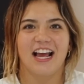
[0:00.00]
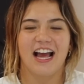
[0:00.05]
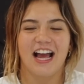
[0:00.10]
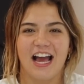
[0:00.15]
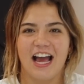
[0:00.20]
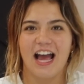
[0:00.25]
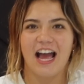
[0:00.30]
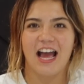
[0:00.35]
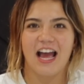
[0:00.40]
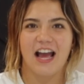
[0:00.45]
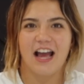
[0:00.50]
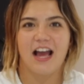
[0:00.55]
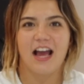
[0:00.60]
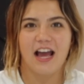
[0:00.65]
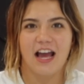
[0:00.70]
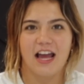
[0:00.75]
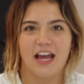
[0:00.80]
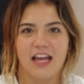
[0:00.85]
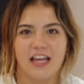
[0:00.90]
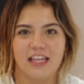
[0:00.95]
No, you bought
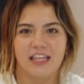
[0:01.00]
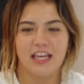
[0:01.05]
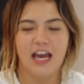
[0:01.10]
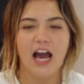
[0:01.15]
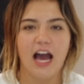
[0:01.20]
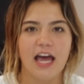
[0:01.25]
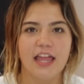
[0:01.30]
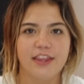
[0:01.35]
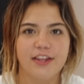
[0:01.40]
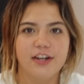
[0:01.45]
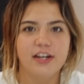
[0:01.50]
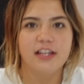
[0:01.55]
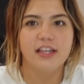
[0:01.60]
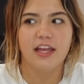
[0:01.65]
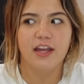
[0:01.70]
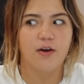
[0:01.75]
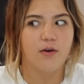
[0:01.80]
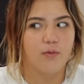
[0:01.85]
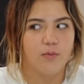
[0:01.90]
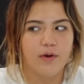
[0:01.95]
it this time yourself.
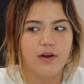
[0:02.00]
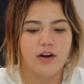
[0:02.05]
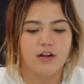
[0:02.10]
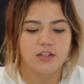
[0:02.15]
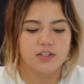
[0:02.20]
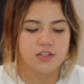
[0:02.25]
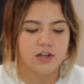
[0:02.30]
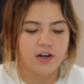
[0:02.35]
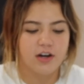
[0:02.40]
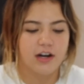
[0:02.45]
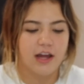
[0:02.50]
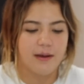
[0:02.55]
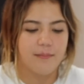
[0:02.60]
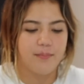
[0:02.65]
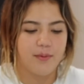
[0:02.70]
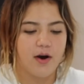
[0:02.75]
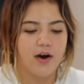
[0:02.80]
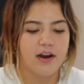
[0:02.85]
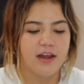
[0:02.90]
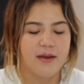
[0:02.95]
Yeah, on Zara and I
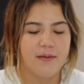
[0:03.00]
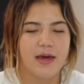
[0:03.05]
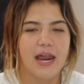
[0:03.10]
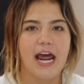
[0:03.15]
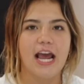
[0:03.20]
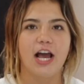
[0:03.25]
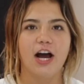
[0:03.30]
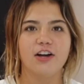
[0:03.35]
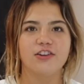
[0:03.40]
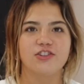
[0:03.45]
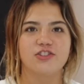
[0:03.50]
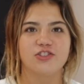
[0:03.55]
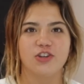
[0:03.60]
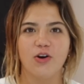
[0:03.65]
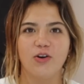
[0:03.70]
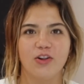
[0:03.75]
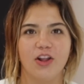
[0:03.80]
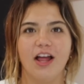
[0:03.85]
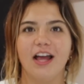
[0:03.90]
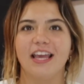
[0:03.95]
bought it and I got
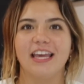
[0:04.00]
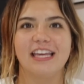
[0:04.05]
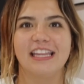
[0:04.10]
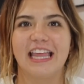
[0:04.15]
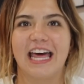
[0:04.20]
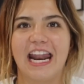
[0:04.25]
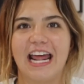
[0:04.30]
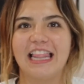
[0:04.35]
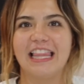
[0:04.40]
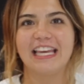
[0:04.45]
so lucky that